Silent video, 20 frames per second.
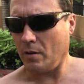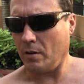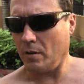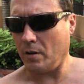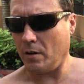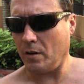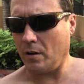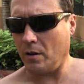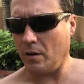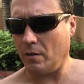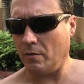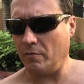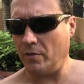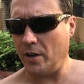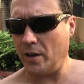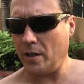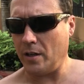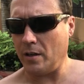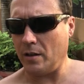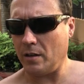
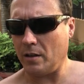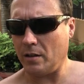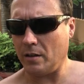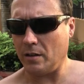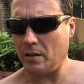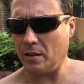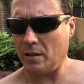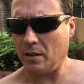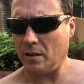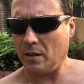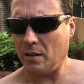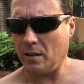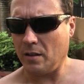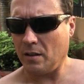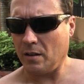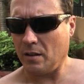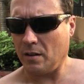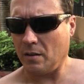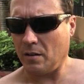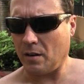Vinny,
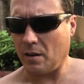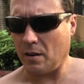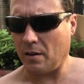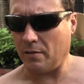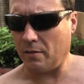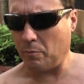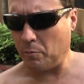I ever